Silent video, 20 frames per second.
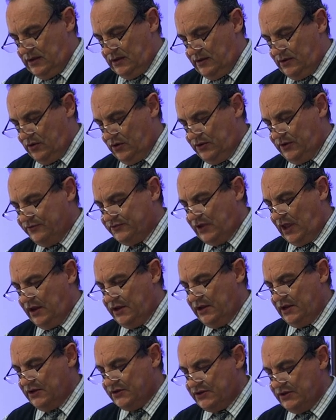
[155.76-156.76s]
Lord, you've
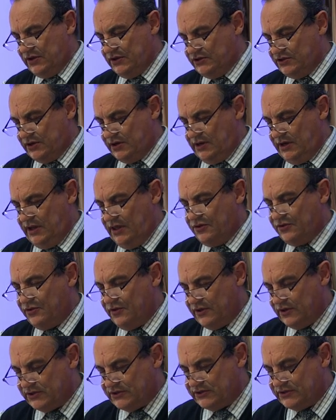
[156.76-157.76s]
taken us in a journey through
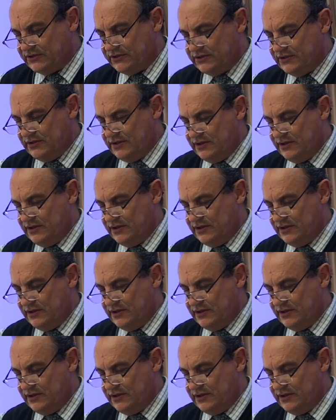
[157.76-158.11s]
this